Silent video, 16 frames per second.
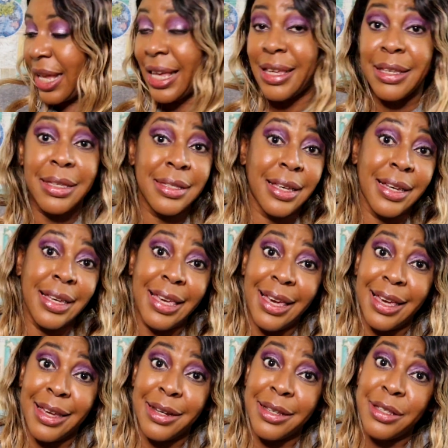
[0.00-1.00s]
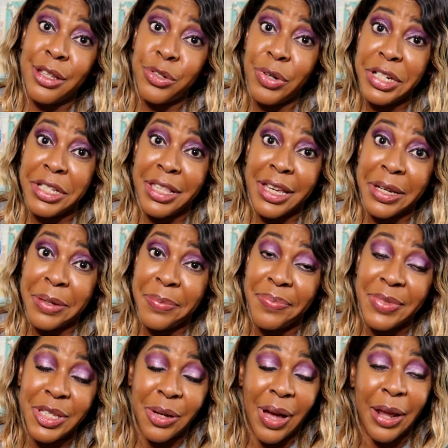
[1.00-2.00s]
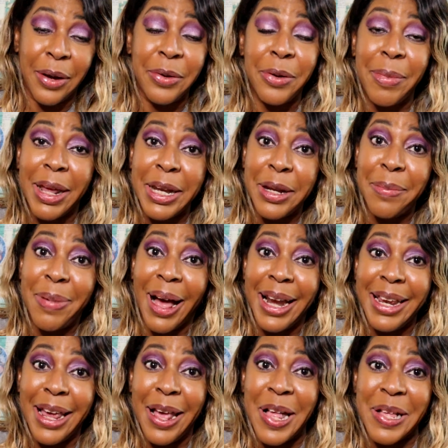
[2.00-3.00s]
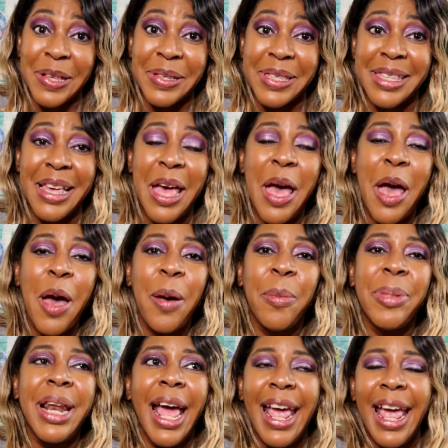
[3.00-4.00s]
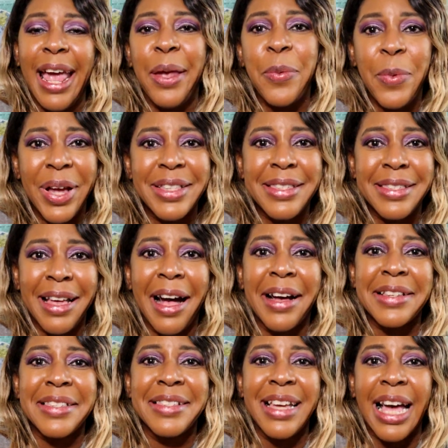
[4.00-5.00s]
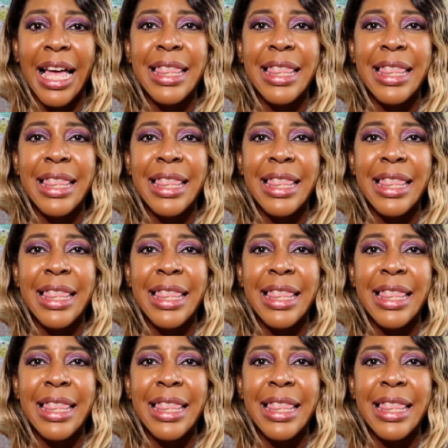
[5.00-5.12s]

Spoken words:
is, again, it's a Trish thing, so I don't know about anybody else, but I hate wet socks.